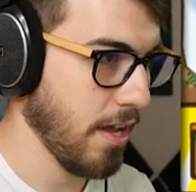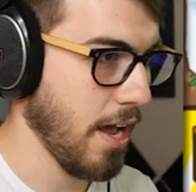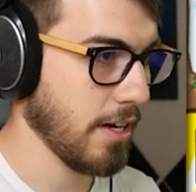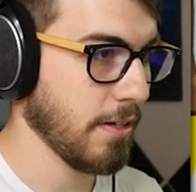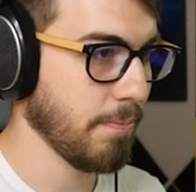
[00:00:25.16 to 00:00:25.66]

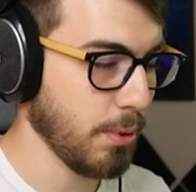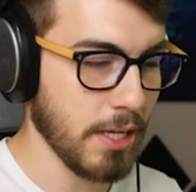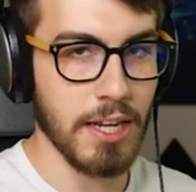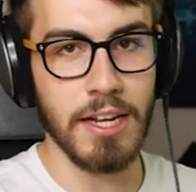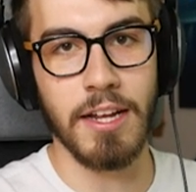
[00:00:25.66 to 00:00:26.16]
at
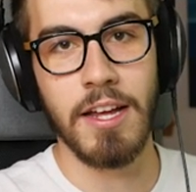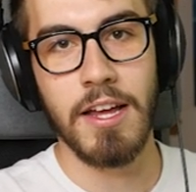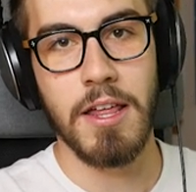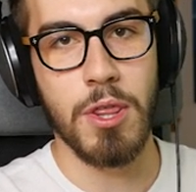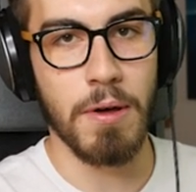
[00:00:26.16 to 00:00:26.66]
completing
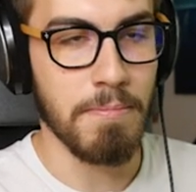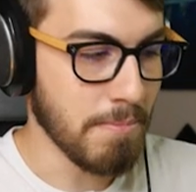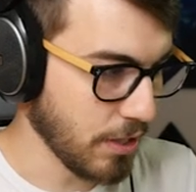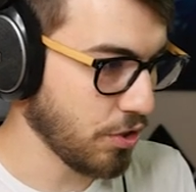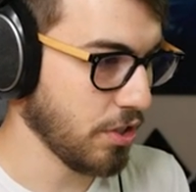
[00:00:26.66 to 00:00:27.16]
the
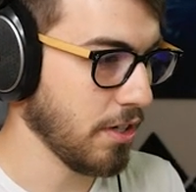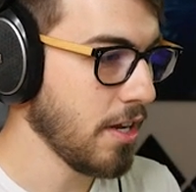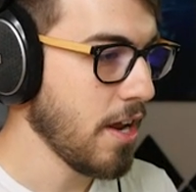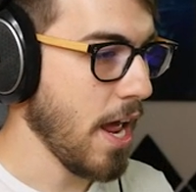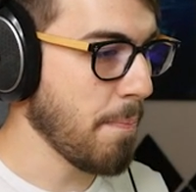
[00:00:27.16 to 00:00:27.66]
mission.
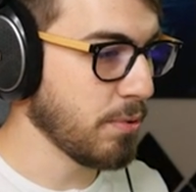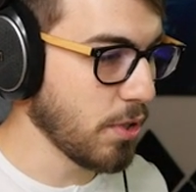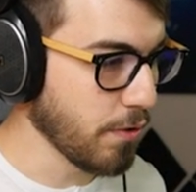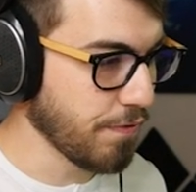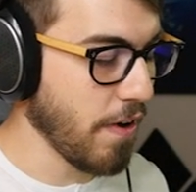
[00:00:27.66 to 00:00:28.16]

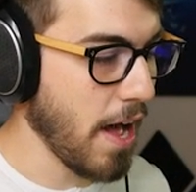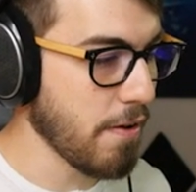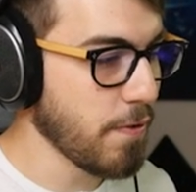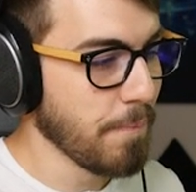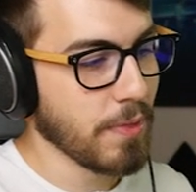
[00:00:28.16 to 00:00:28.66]
Episode
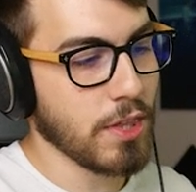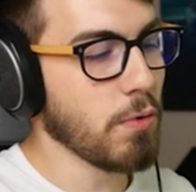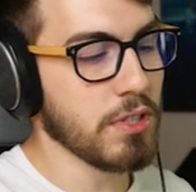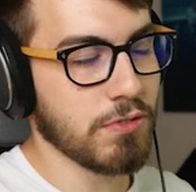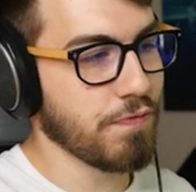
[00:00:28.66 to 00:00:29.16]
5,
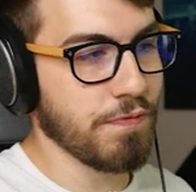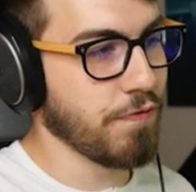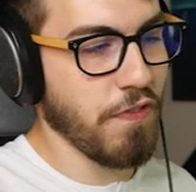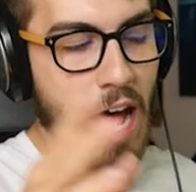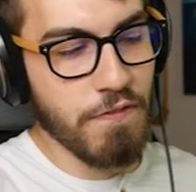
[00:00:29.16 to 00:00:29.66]
there was
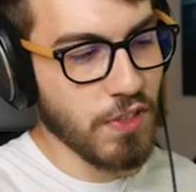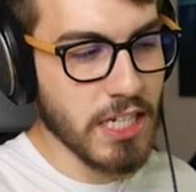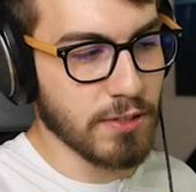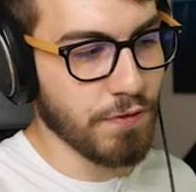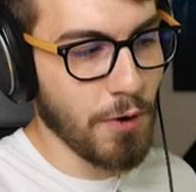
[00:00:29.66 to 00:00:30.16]
five
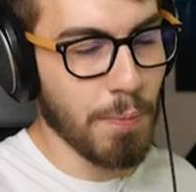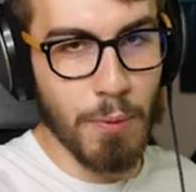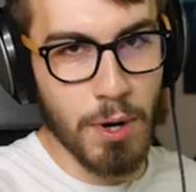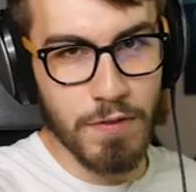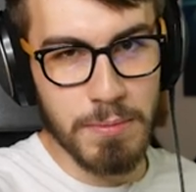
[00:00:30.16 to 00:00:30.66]
things to four,
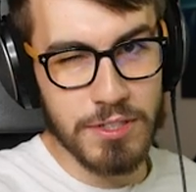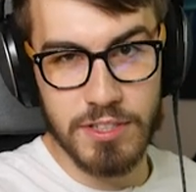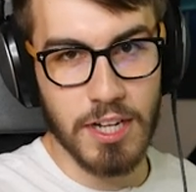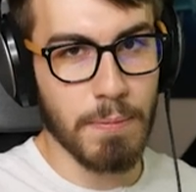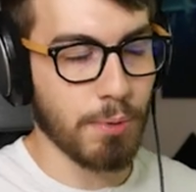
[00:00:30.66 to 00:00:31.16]
but one of them is
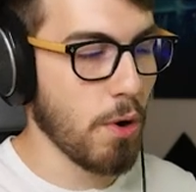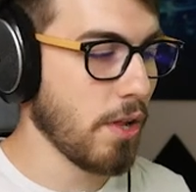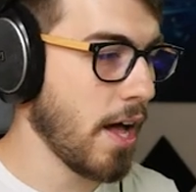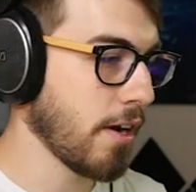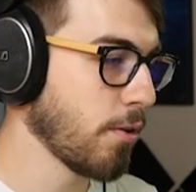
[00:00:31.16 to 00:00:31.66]
just like a
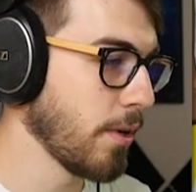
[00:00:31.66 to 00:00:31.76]
prologue or